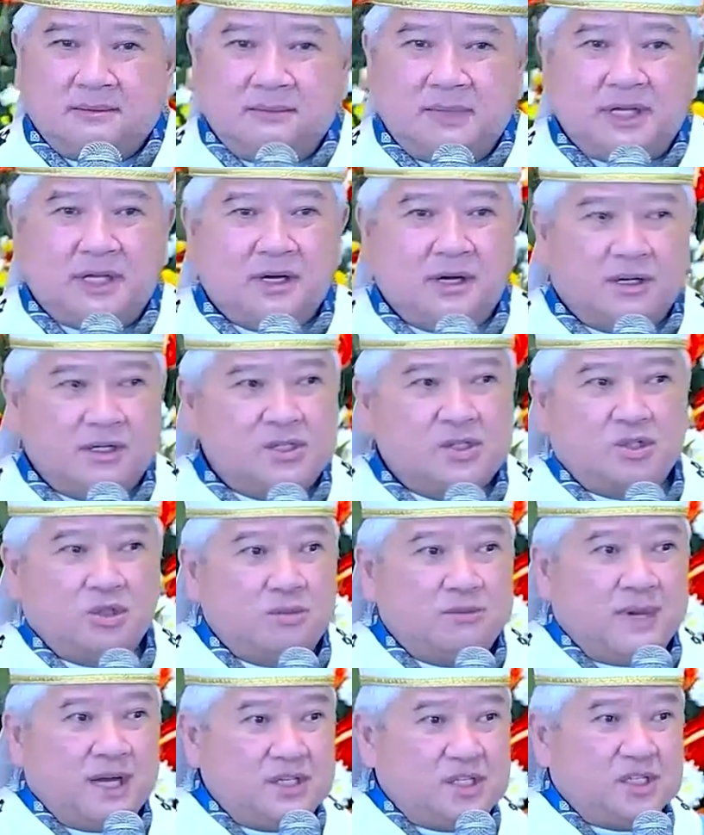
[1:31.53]
because
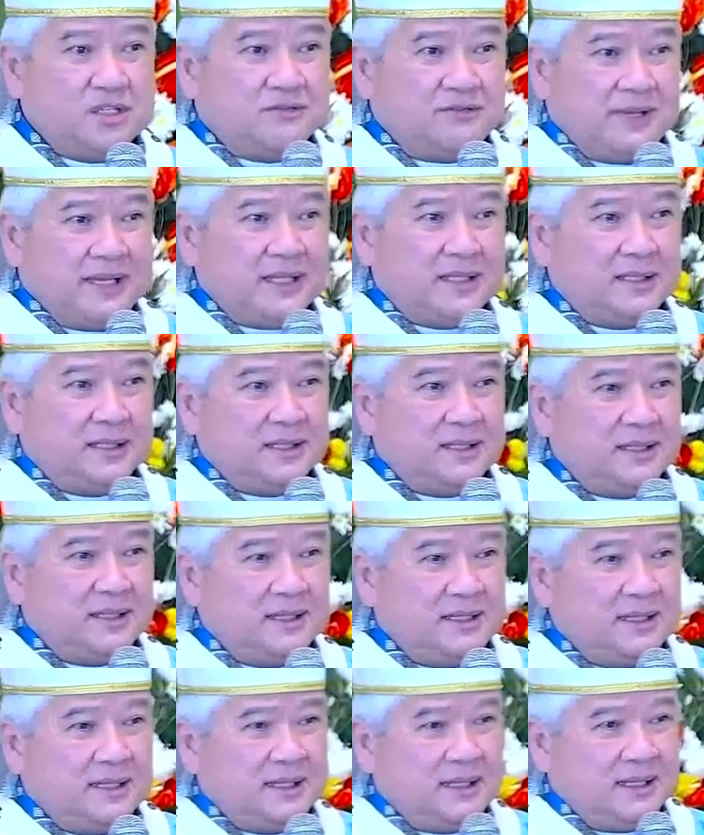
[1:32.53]
too much of it
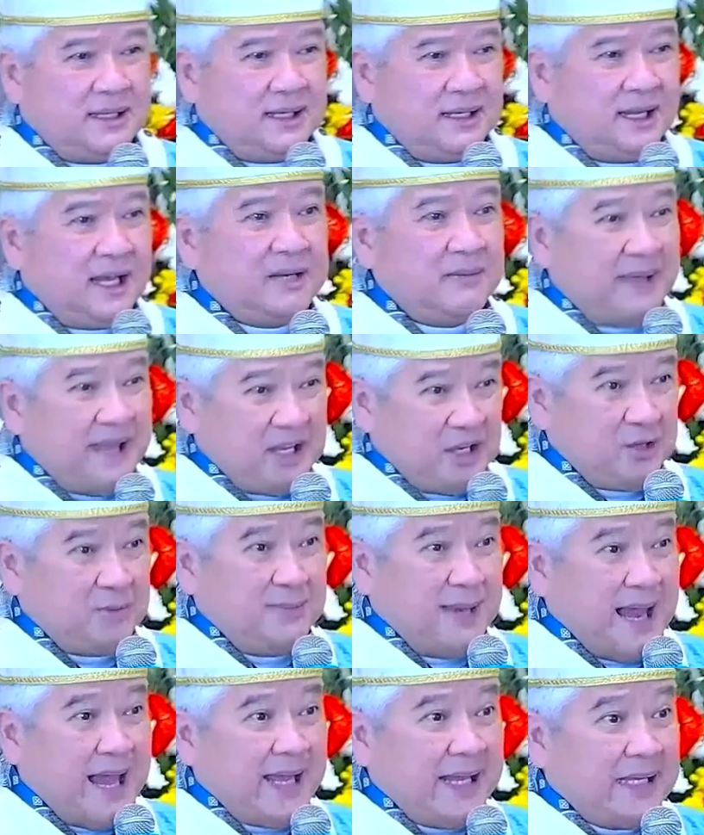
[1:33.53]
can make you
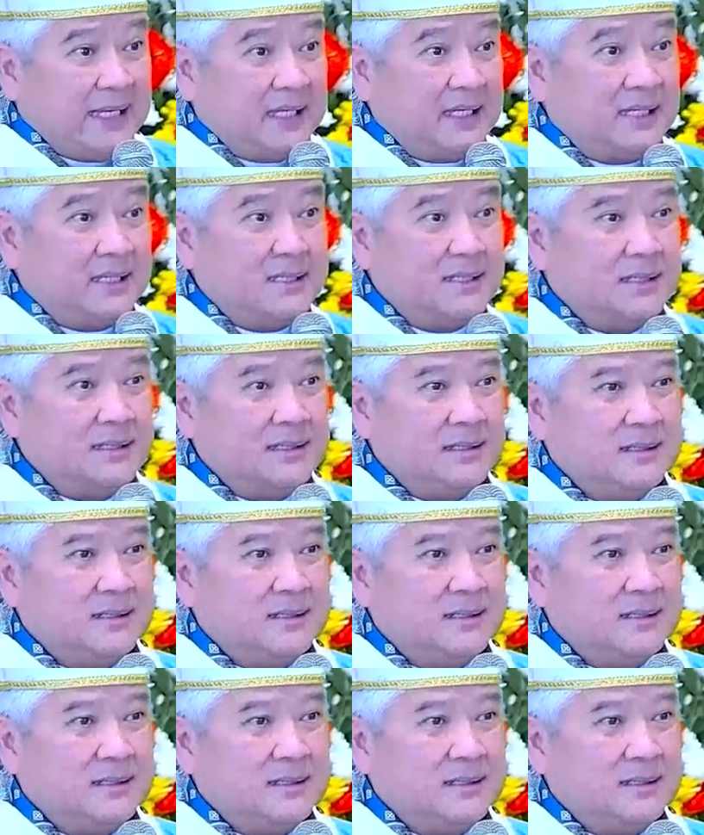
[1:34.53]
blind.